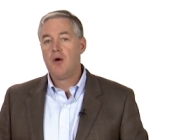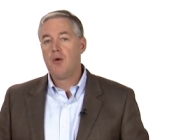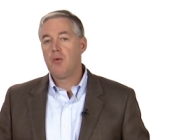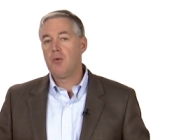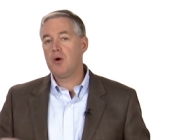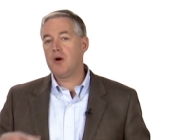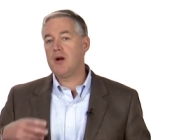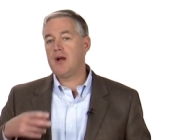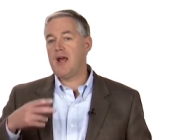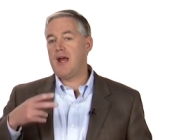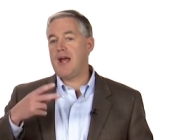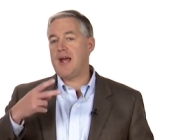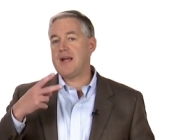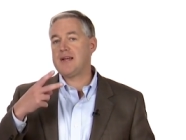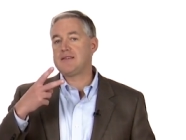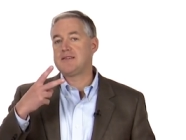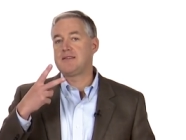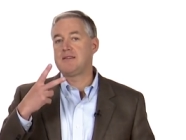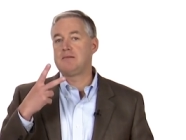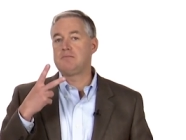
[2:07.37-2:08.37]
We're going to
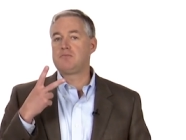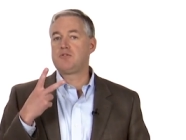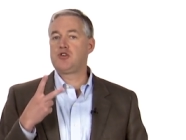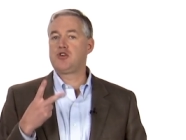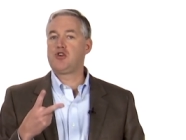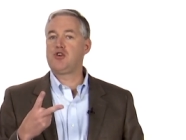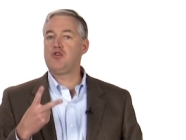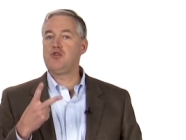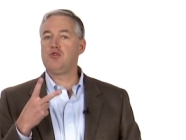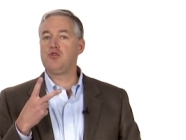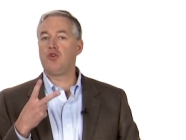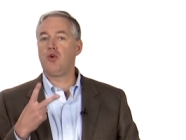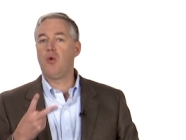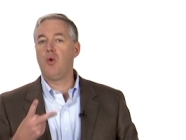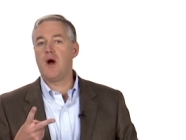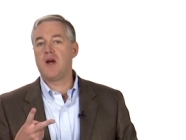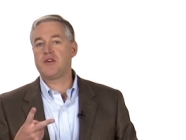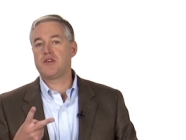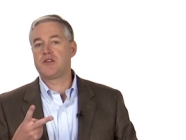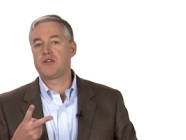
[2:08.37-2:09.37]
ask them two
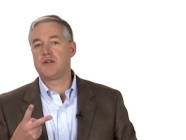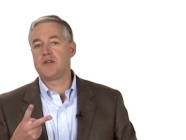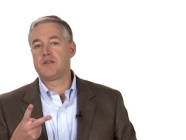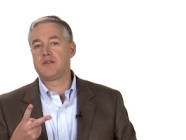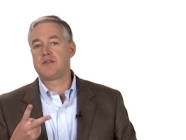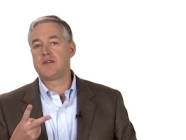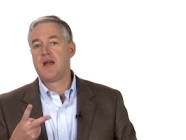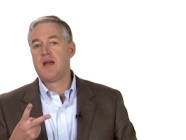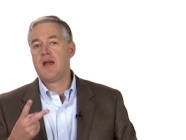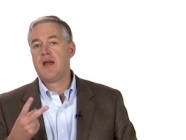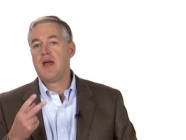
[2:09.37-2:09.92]
questions.